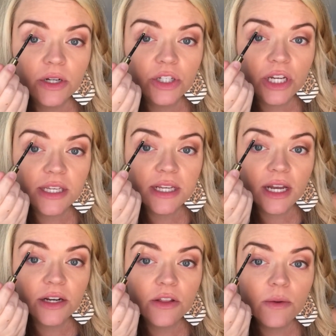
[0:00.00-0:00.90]
just
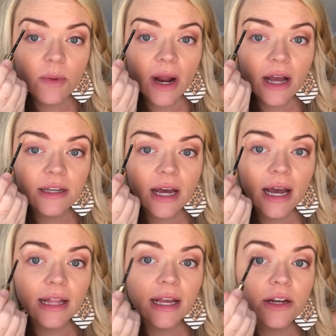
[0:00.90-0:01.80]
under the brow, to
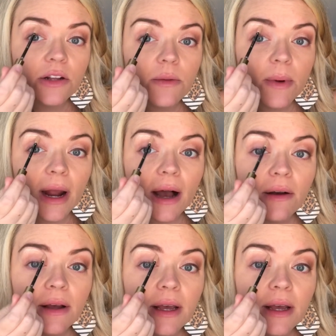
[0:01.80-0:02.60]
highlight under the brow.